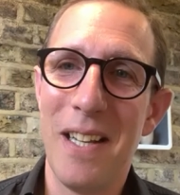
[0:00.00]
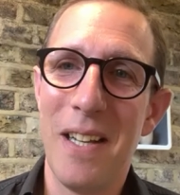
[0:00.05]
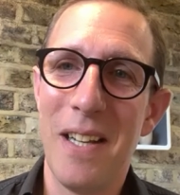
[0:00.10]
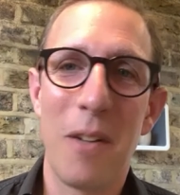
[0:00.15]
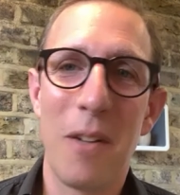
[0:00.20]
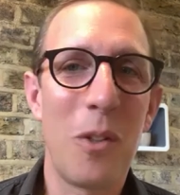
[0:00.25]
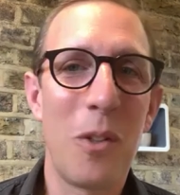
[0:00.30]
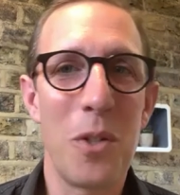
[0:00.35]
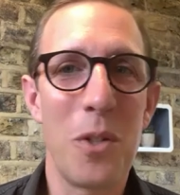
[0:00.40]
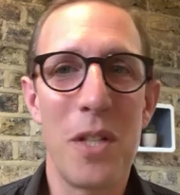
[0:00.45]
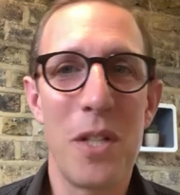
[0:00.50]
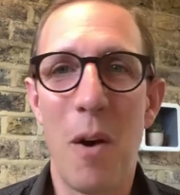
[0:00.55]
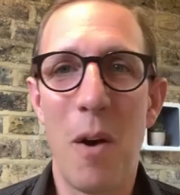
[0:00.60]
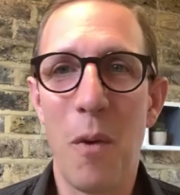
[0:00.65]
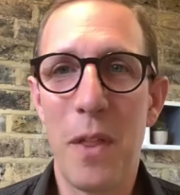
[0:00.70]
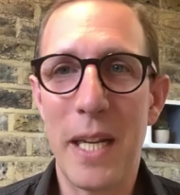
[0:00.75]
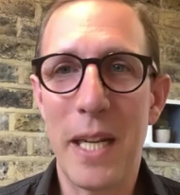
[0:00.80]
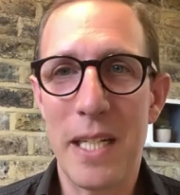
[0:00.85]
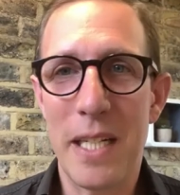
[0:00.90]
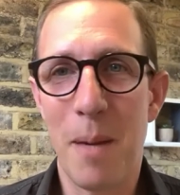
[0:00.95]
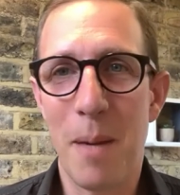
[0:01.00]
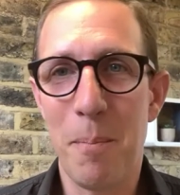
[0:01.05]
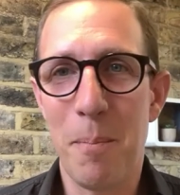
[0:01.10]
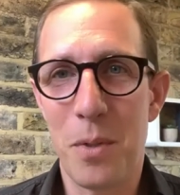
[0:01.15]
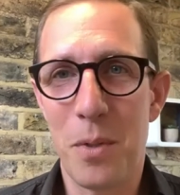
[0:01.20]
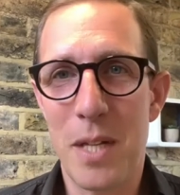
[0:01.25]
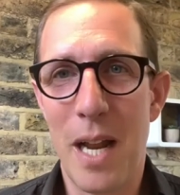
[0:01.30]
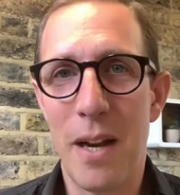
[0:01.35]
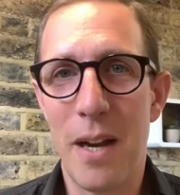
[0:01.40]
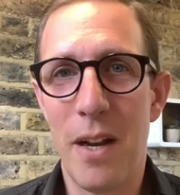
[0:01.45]
Of course, the whole thing
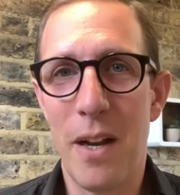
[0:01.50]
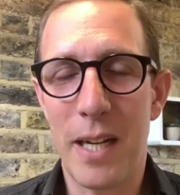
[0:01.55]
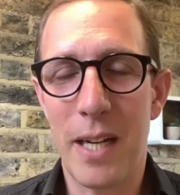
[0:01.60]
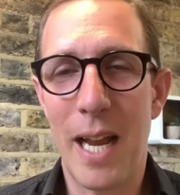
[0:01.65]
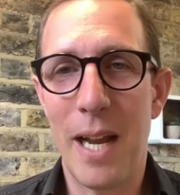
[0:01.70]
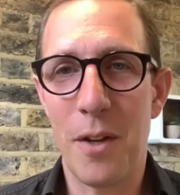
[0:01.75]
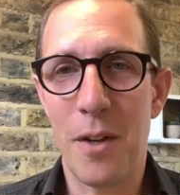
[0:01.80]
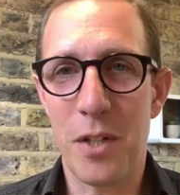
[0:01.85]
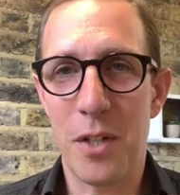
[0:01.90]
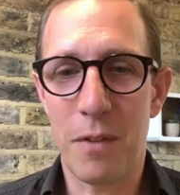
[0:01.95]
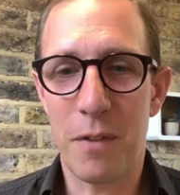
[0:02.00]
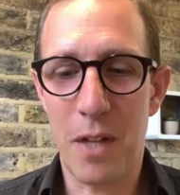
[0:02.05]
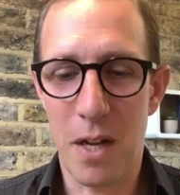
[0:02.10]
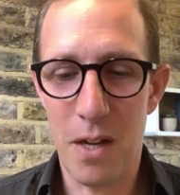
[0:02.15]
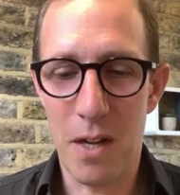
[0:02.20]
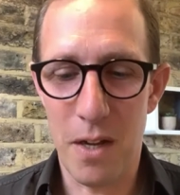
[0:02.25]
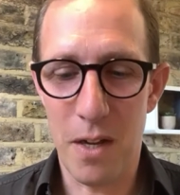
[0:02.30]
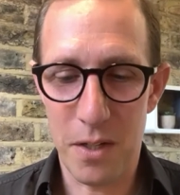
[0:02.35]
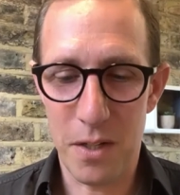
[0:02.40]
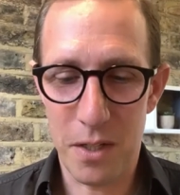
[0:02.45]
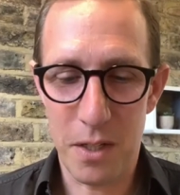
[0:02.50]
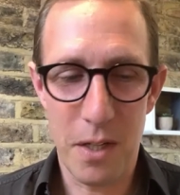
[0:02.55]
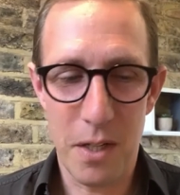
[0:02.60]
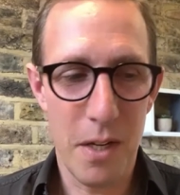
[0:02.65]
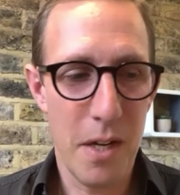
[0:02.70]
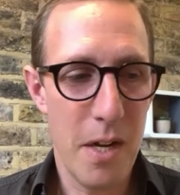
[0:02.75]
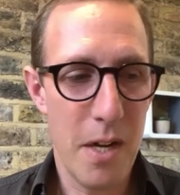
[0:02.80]
tumbles down like a house of cards.